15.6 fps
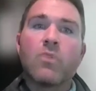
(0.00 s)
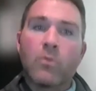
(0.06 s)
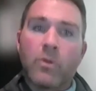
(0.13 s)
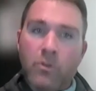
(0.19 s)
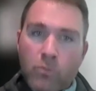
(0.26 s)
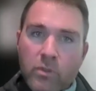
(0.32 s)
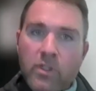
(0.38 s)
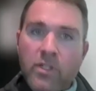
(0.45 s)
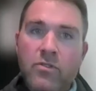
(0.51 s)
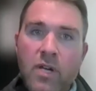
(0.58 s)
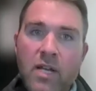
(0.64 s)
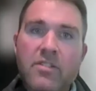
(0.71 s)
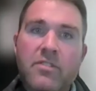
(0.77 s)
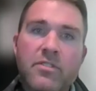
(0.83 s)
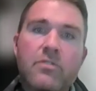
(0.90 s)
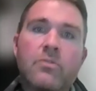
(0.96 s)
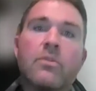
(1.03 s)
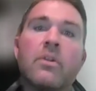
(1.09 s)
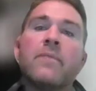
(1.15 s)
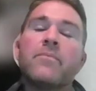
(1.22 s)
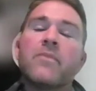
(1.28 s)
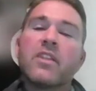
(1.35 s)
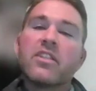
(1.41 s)
what we're really trying to do
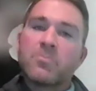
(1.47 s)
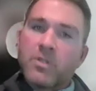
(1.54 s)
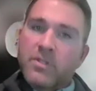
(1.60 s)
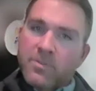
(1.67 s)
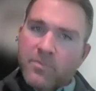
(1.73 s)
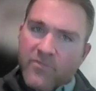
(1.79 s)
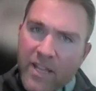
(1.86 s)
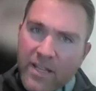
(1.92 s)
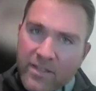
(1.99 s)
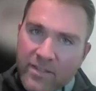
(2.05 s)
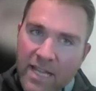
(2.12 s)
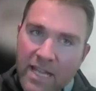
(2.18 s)
is prevent